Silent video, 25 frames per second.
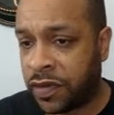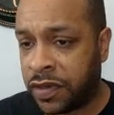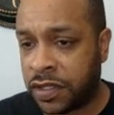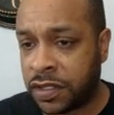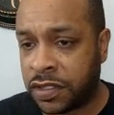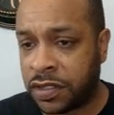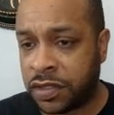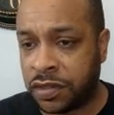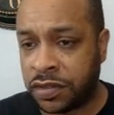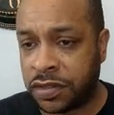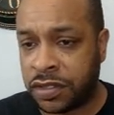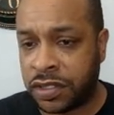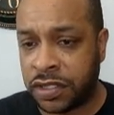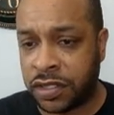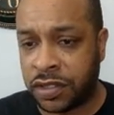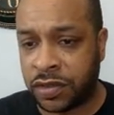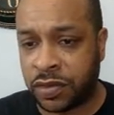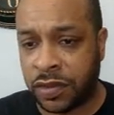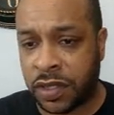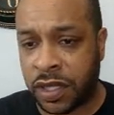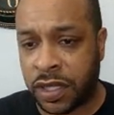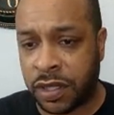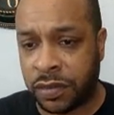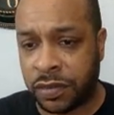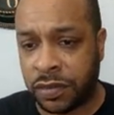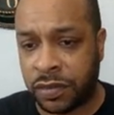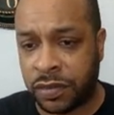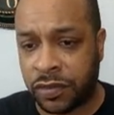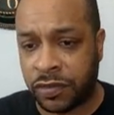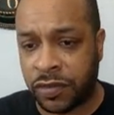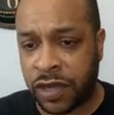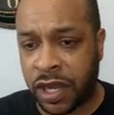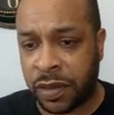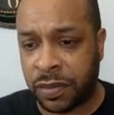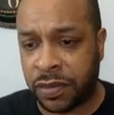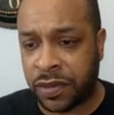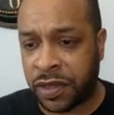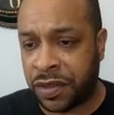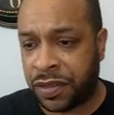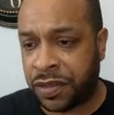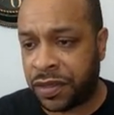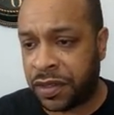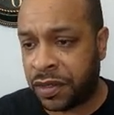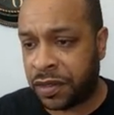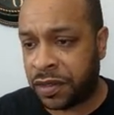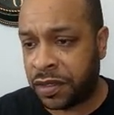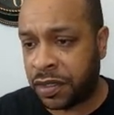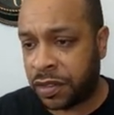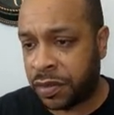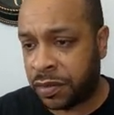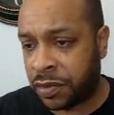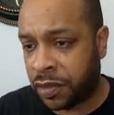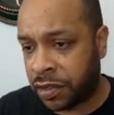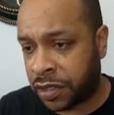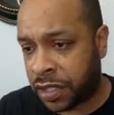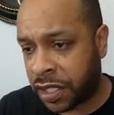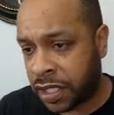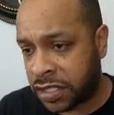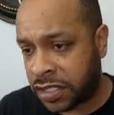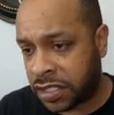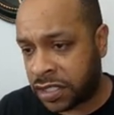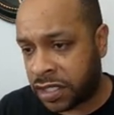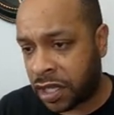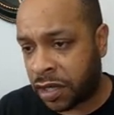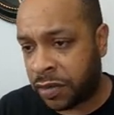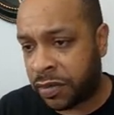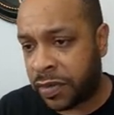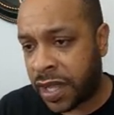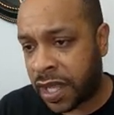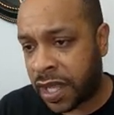over to SushiSwap, Rapid Ethereum. Okay, see our